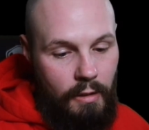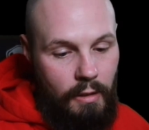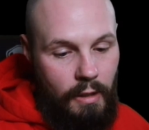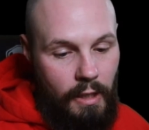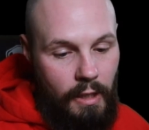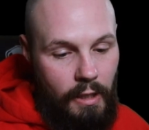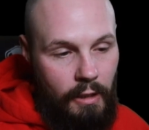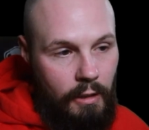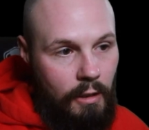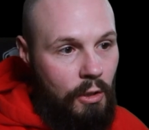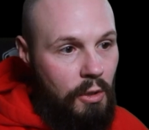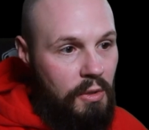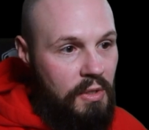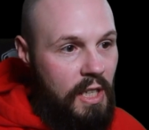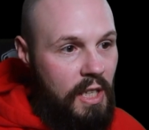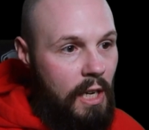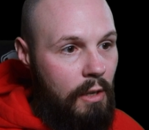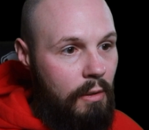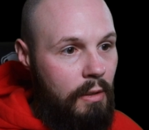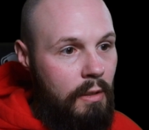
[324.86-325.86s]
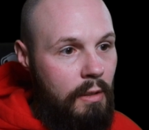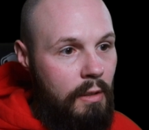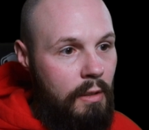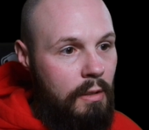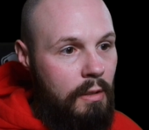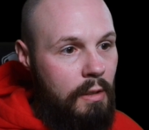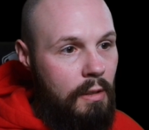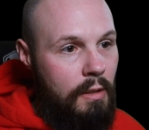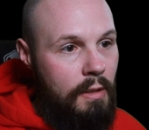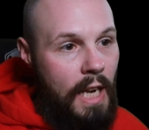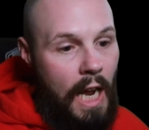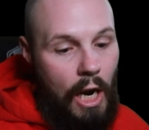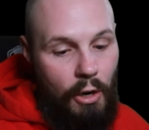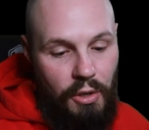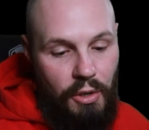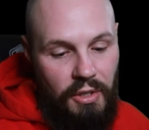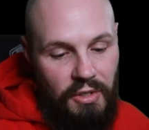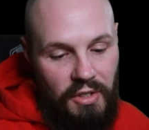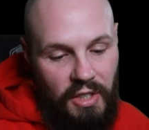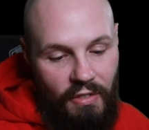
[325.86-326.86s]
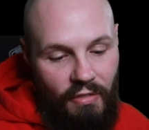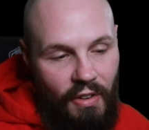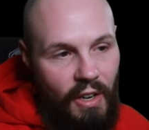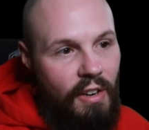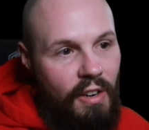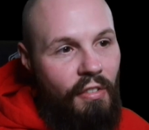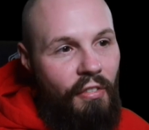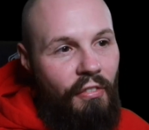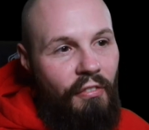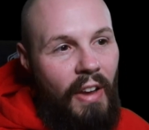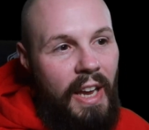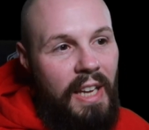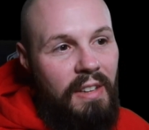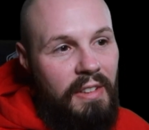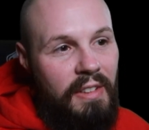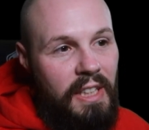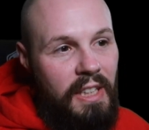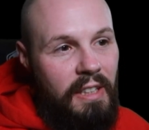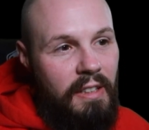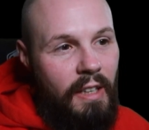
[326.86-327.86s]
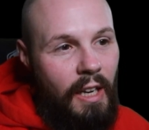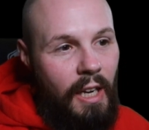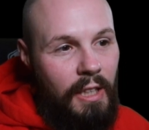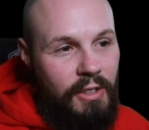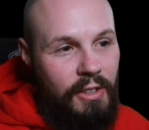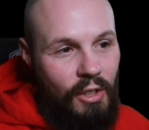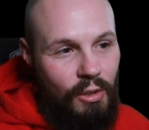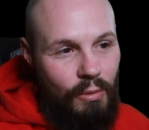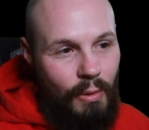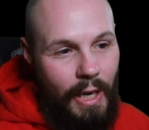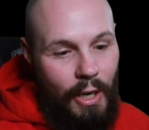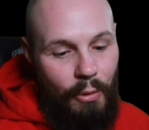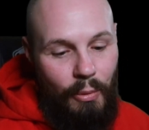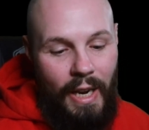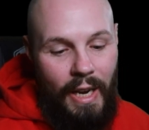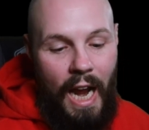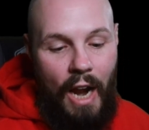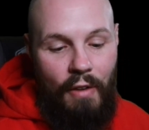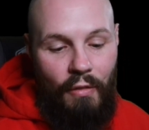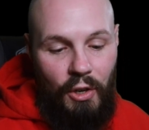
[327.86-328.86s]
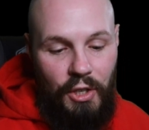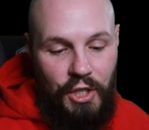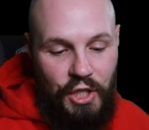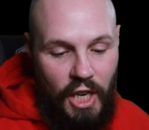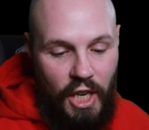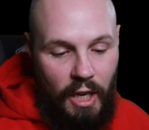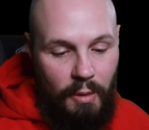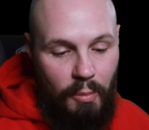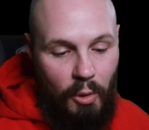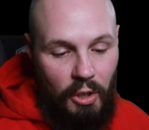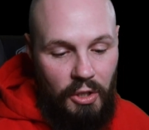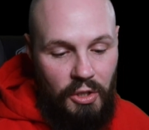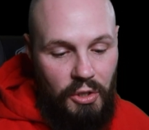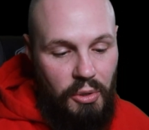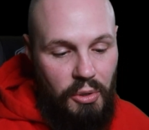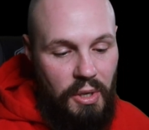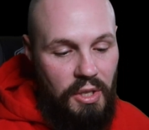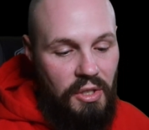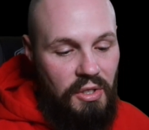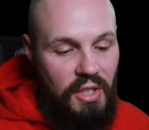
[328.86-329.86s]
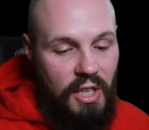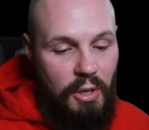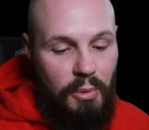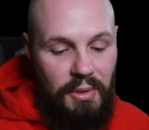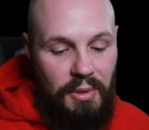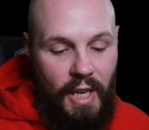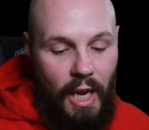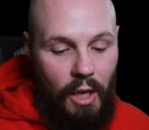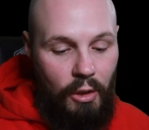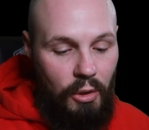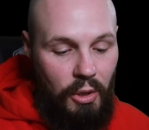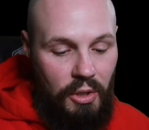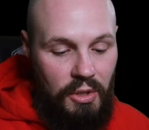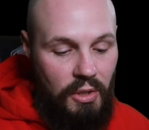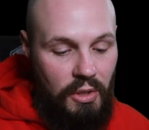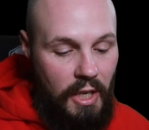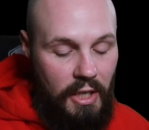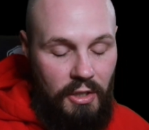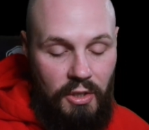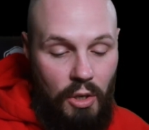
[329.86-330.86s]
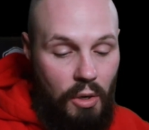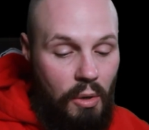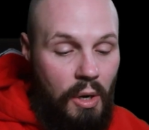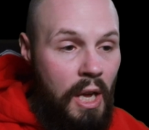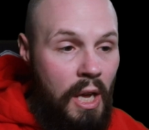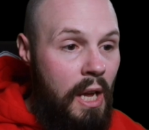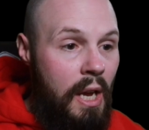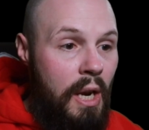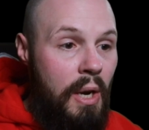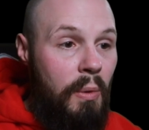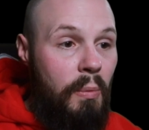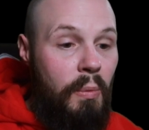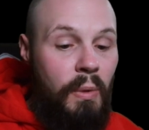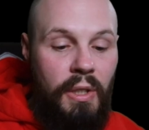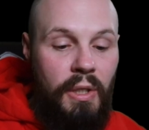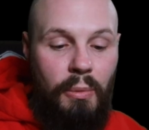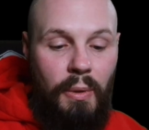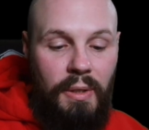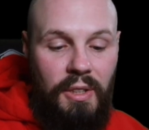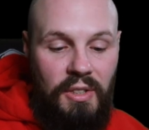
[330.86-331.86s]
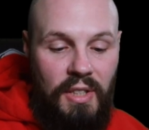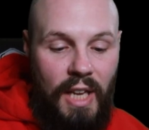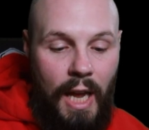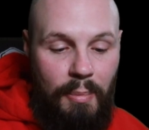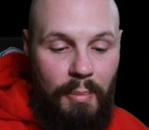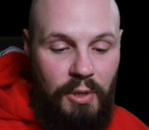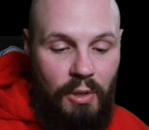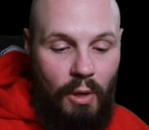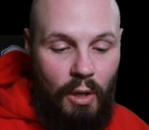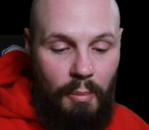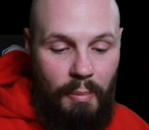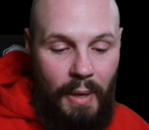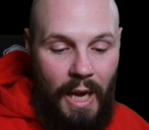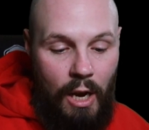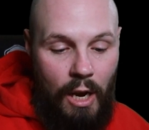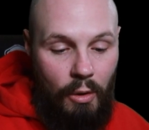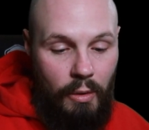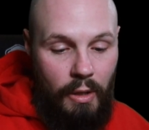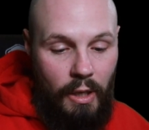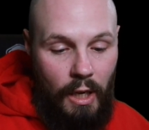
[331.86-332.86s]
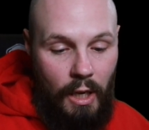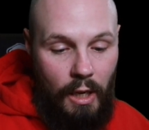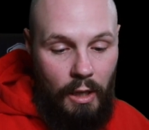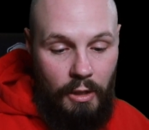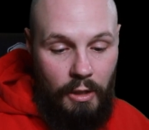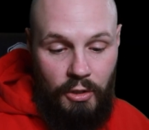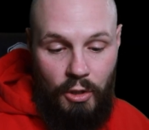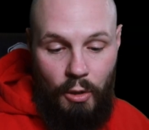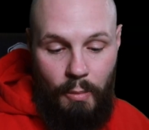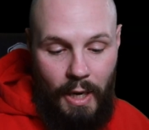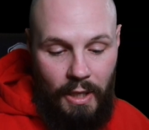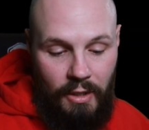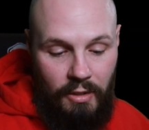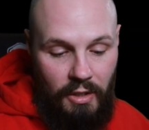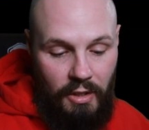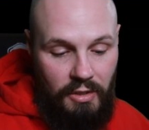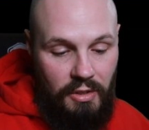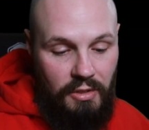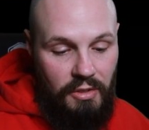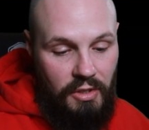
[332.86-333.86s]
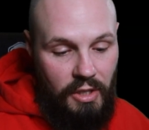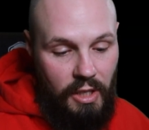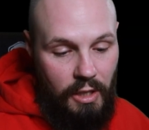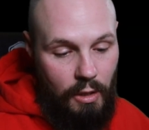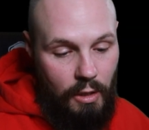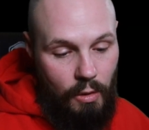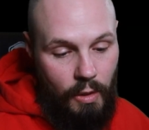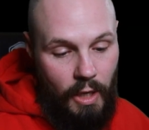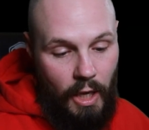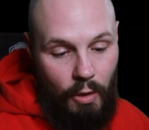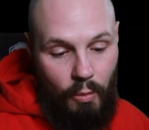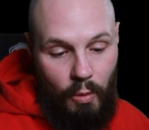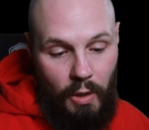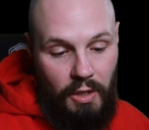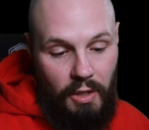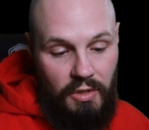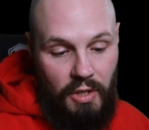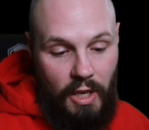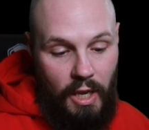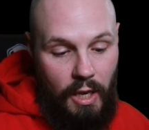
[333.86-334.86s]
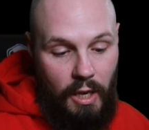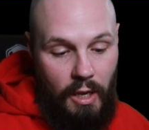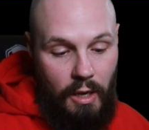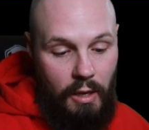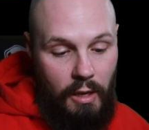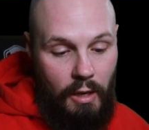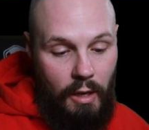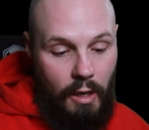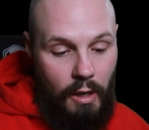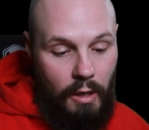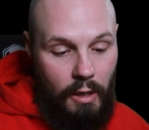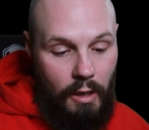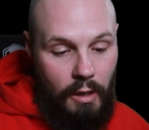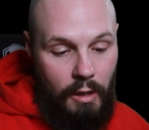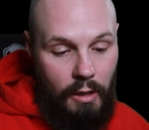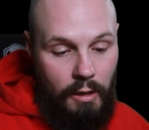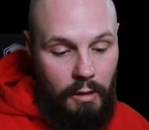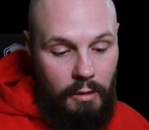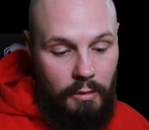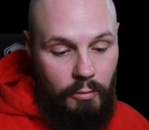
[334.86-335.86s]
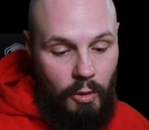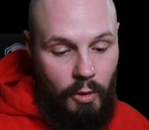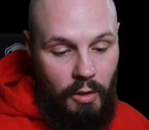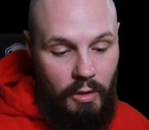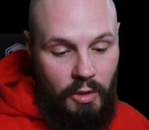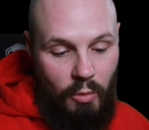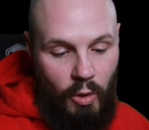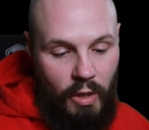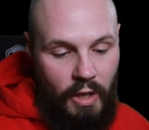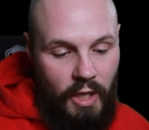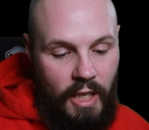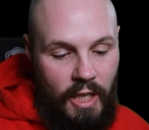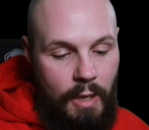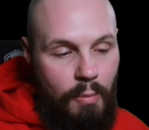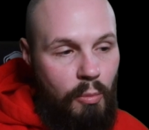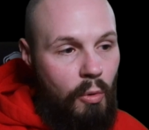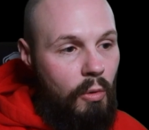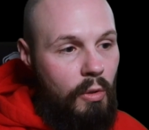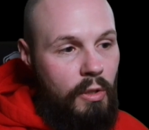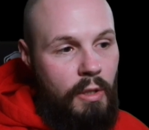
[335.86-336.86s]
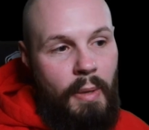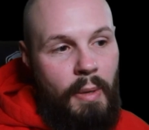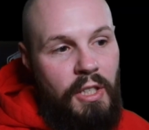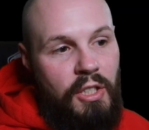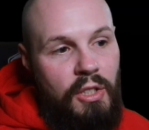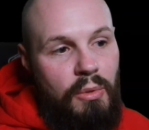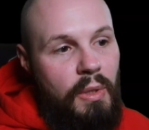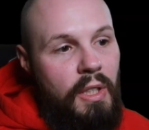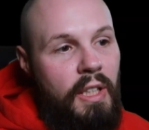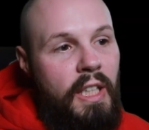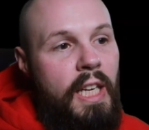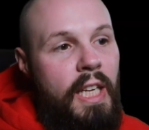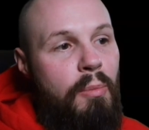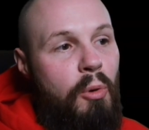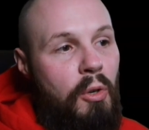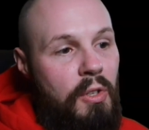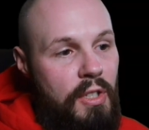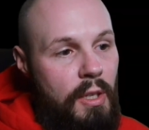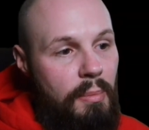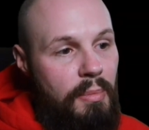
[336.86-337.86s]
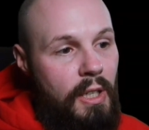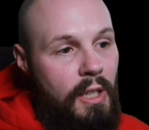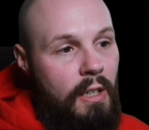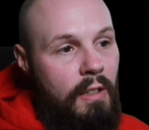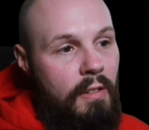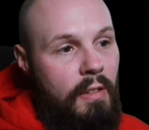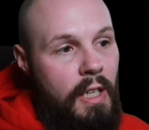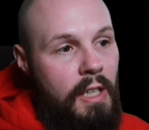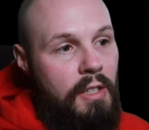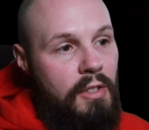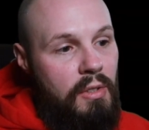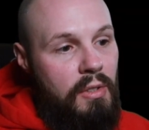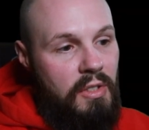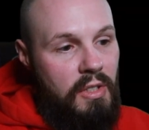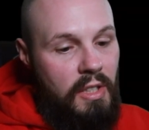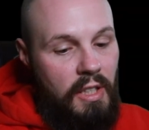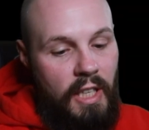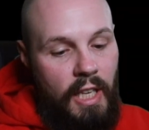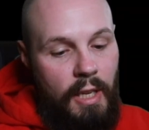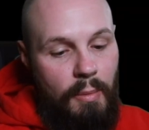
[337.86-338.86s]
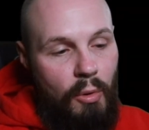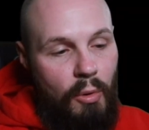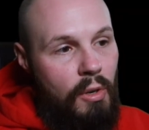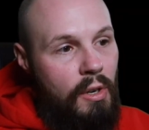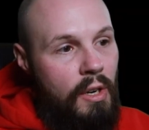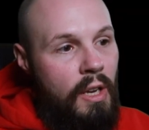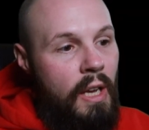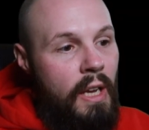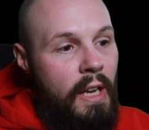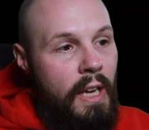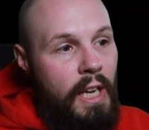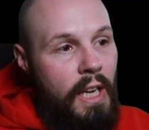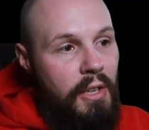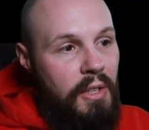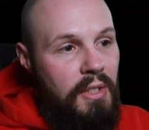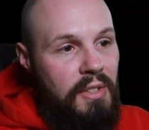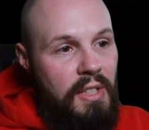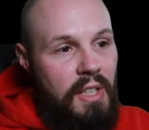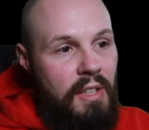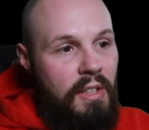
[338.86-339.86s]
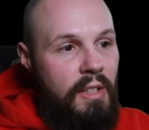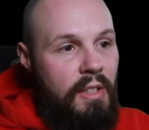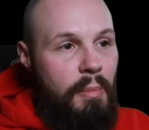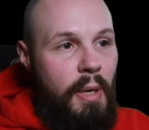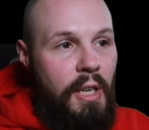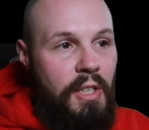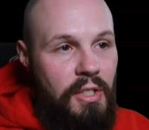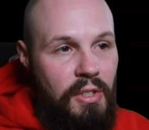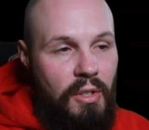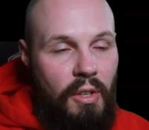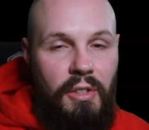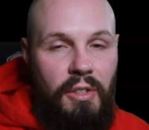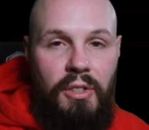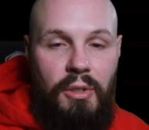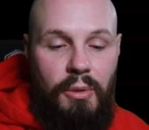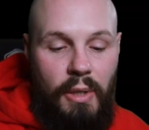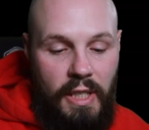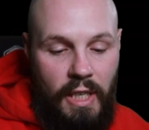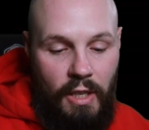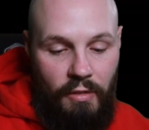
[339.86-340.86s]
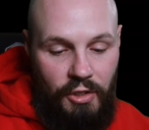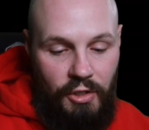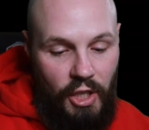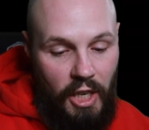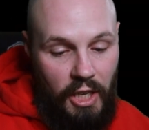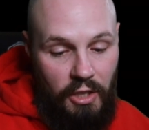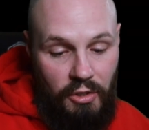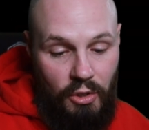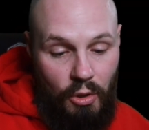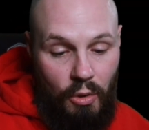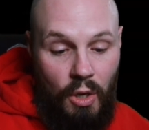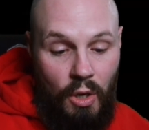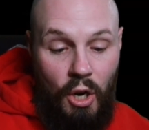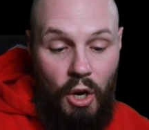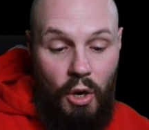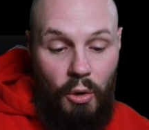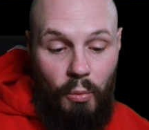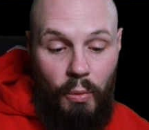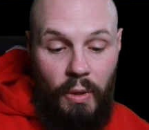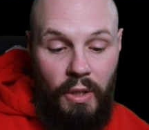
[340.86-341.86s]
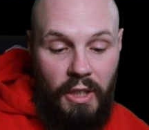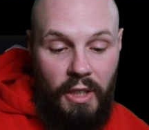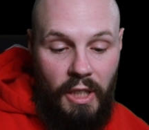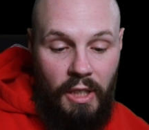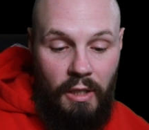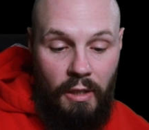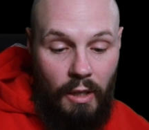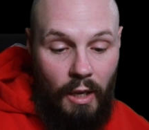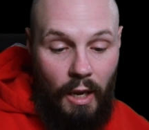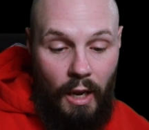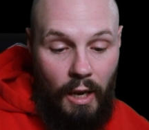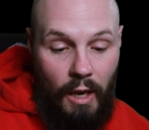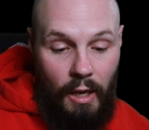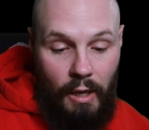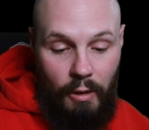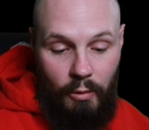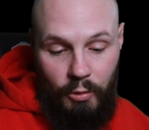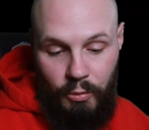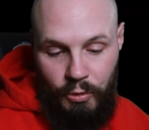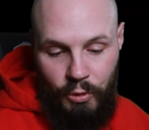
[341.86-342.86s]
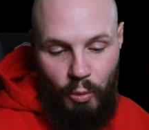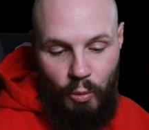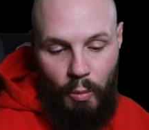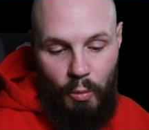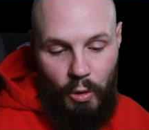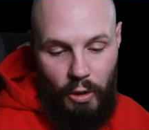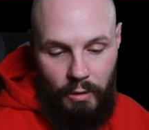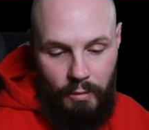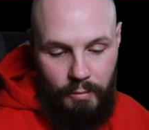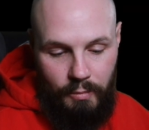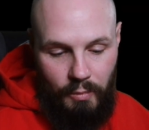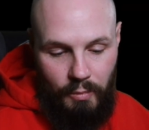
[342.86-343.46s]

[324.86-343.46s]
and close it out. Now you can see very faintly uh, to the right, we have our check mark, so you can see what that looks like. So really what this app is all about, uh, let's go back to this and see, okay, what is a, uh, what, are the, what are the keyboard dimensions when the keyboard's up there, right? So you see the keyboard and you can see the dimensions on the screen have changed. So really, uh, we'll do one more.